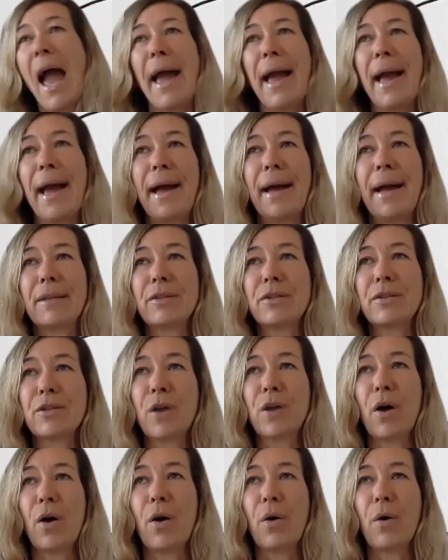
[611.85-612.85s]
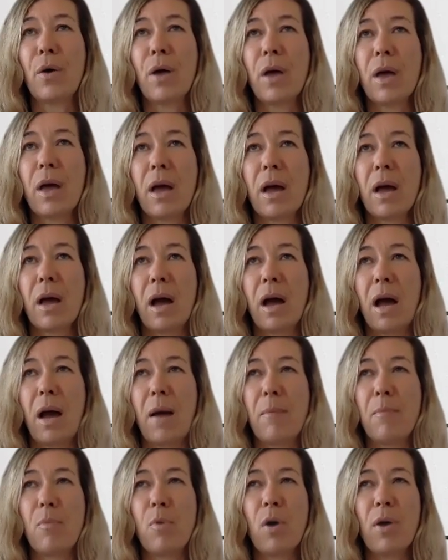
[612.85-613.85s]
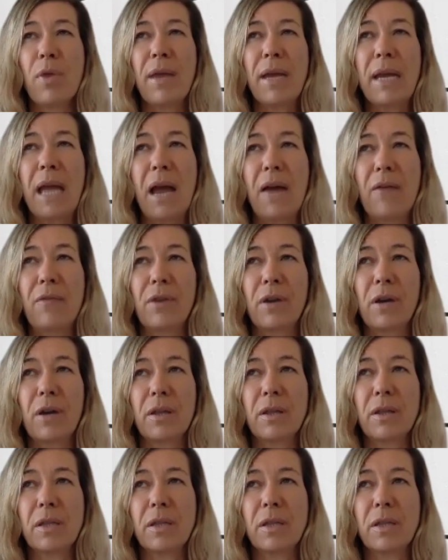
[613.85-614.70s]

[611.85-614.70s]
And so, more than ever,